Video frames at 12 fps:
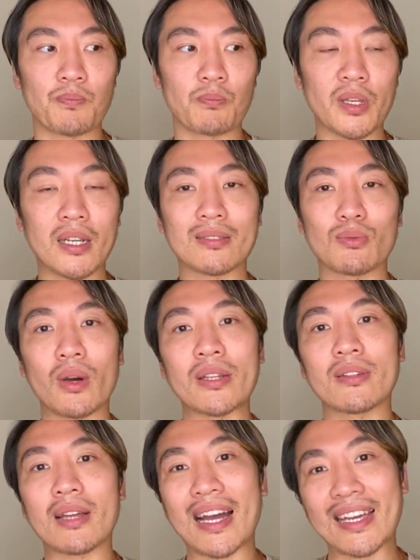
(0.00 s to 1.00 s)
because
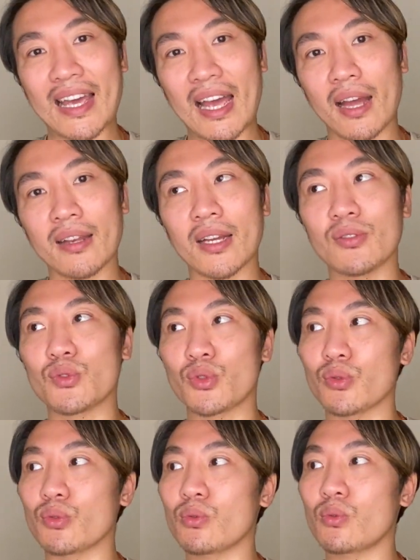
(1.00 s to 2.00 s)
one I can, and
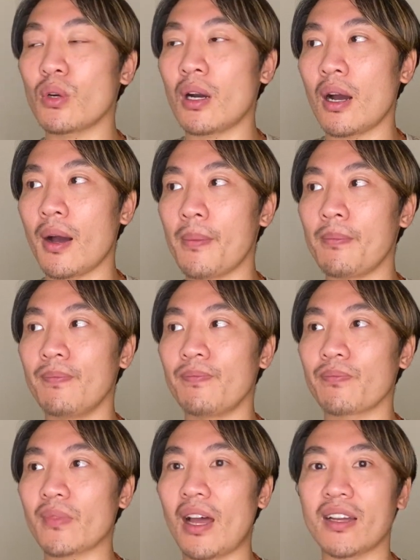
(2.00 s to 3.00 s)
two
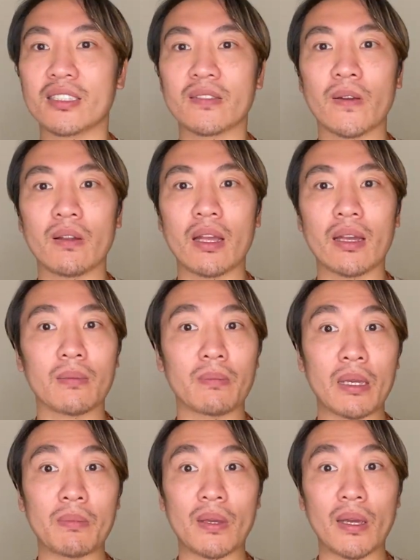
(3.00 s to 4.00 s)
I just felt like
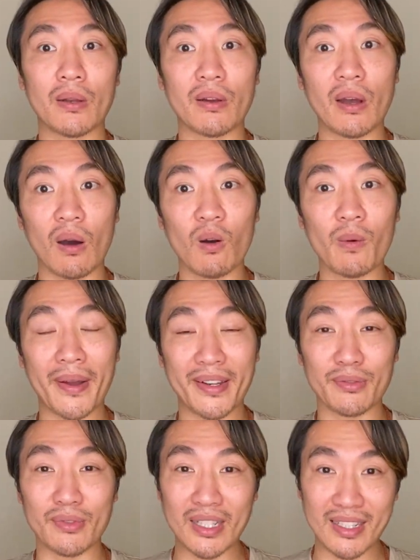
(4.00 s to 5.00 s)
maybe it'll help, and
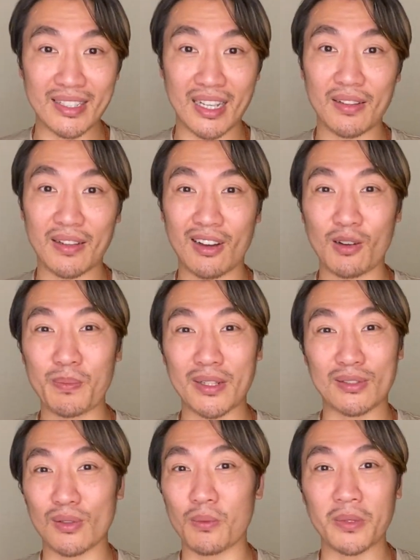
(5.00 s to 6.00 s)
it really did help,
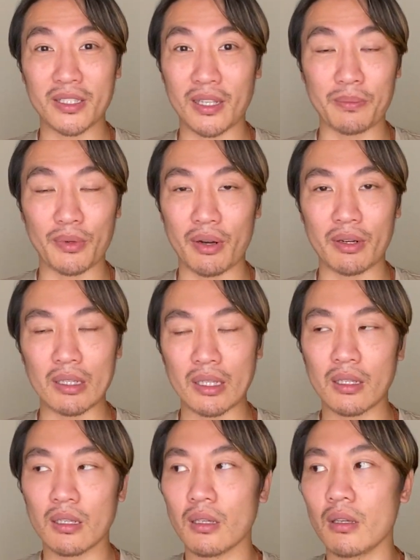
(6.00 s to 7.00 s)
but only
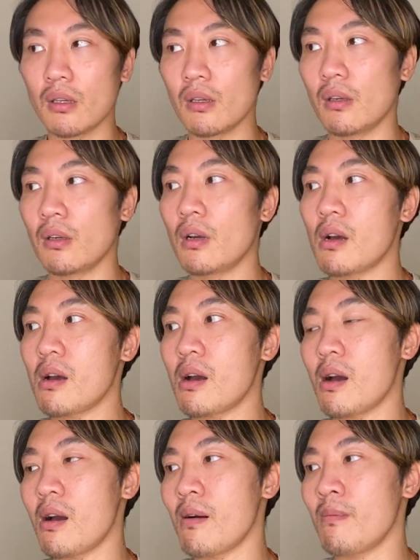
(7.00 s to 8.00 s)
temporarily.
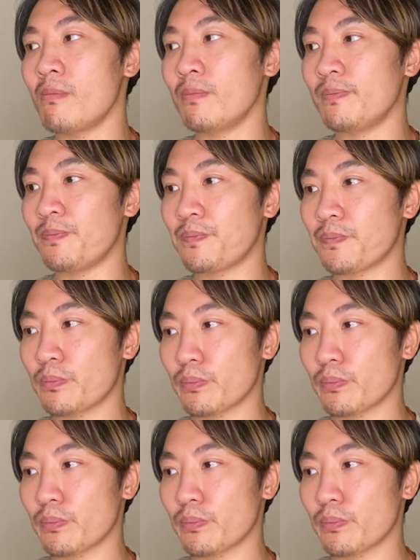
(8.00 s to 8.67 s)
Um,